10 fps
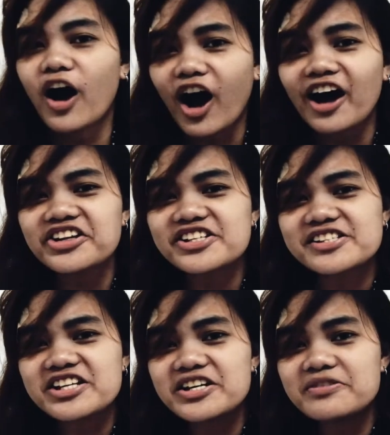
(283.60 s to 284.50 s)

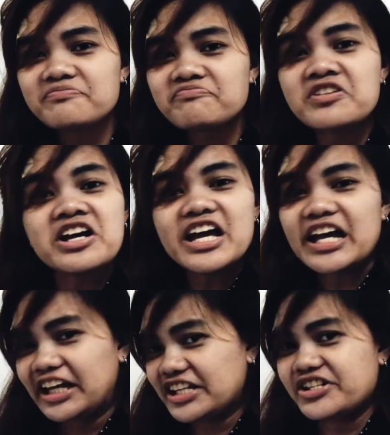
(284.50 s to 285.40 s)
honesty
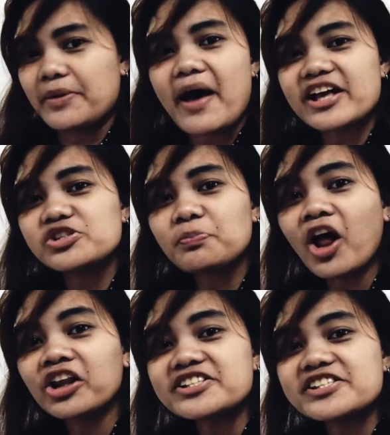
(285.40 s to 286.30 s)
is the best
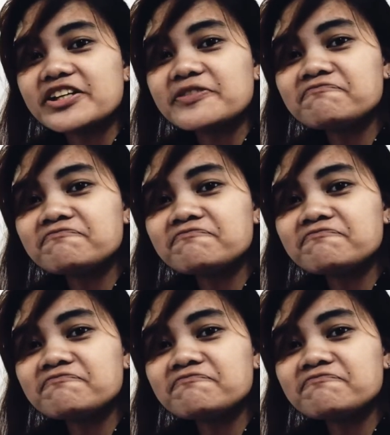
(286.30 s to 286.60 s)
policy.